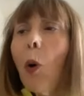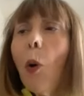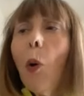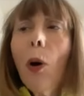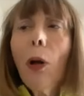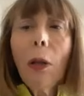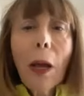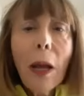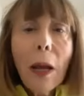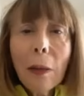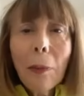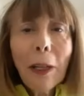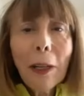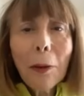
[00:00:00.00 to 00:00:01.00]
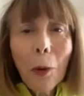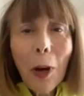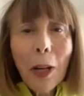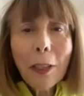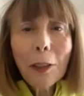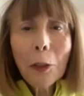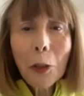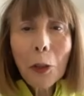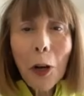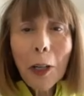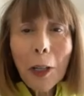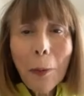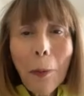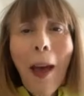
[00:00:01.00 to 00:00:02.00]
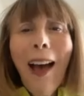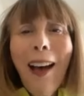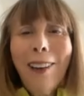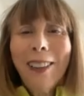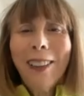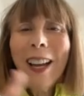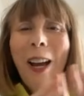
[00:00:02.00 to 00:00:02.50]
all anybody wanted to talk about